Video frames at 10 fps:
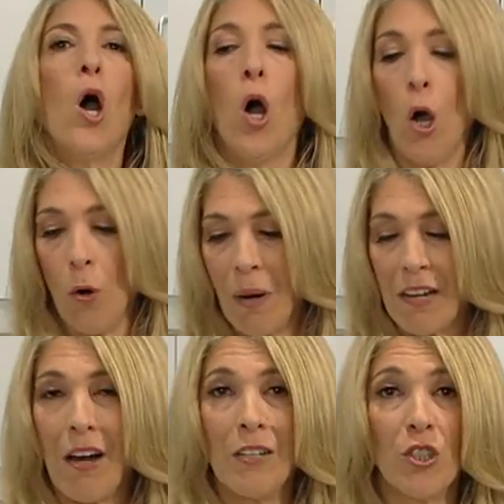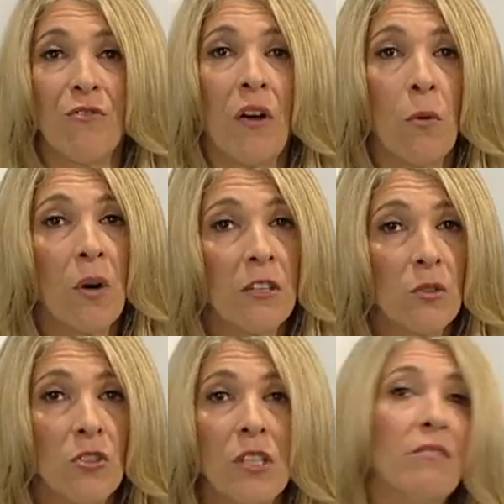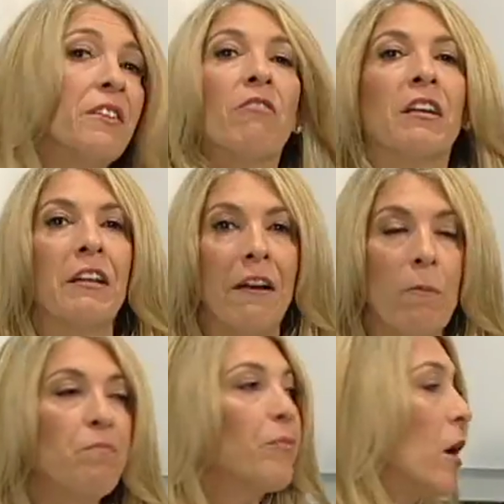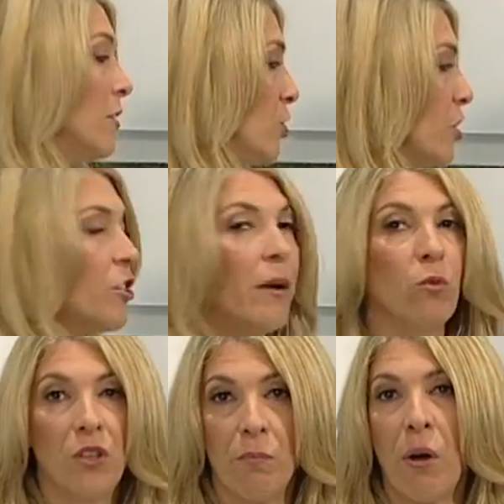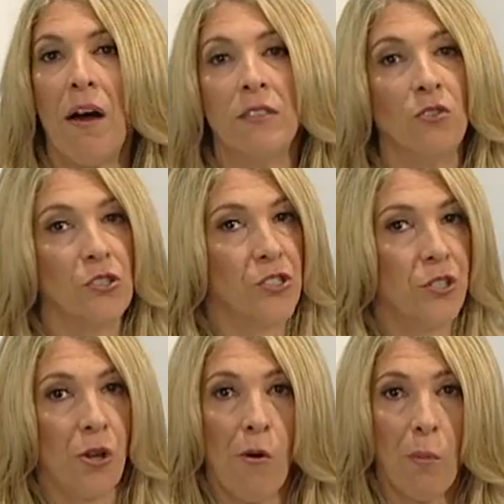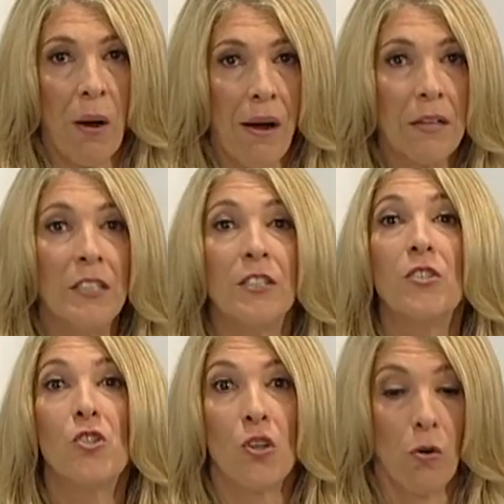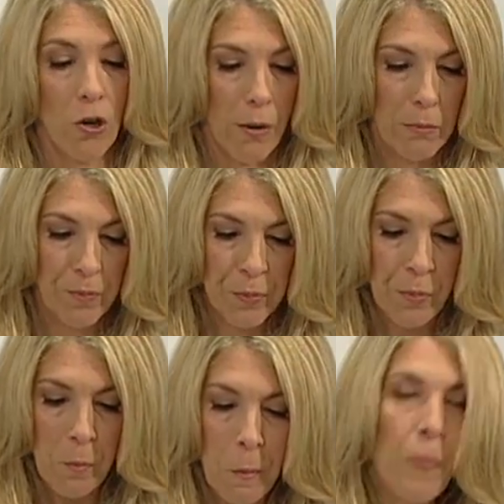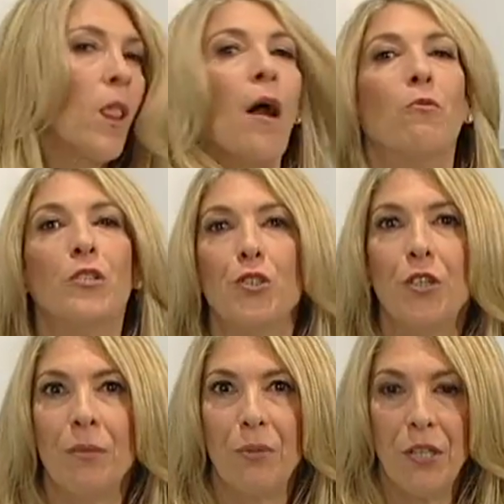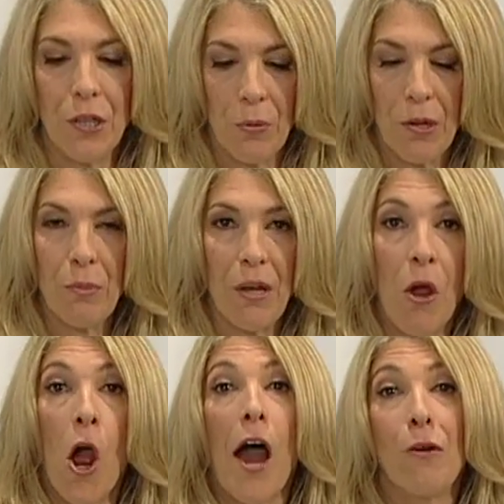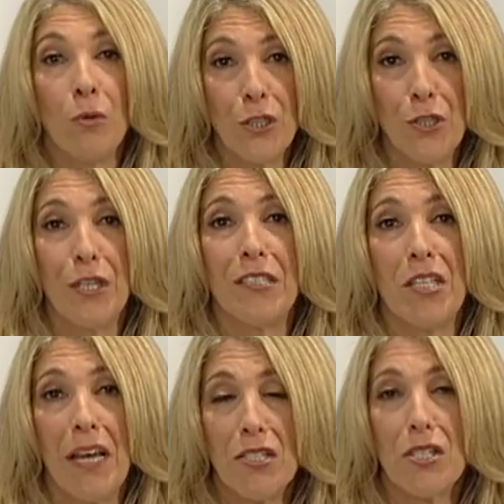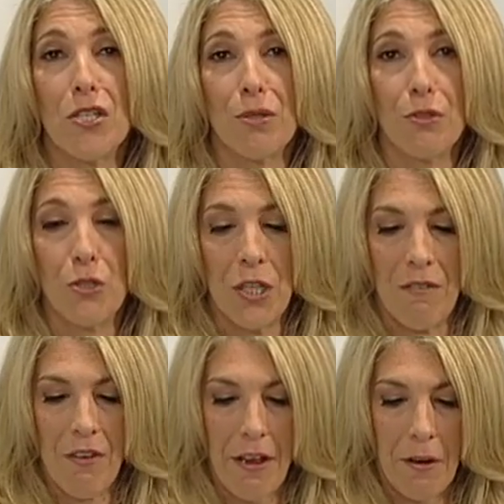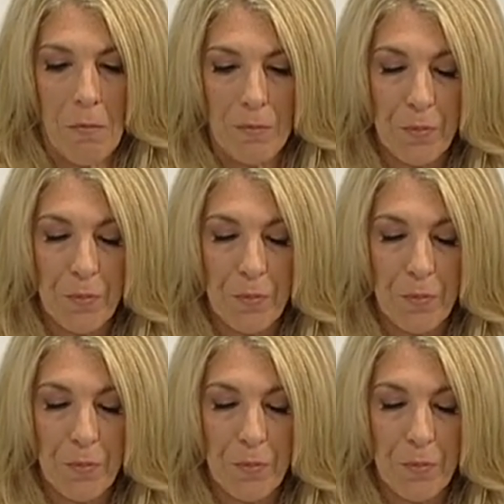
Oh my gosh, if I weren't on TV right now, I'd sit down with the pot and just eat the whole pot. It is so good. I wish you could be here with me. I wish you could taste this through TV.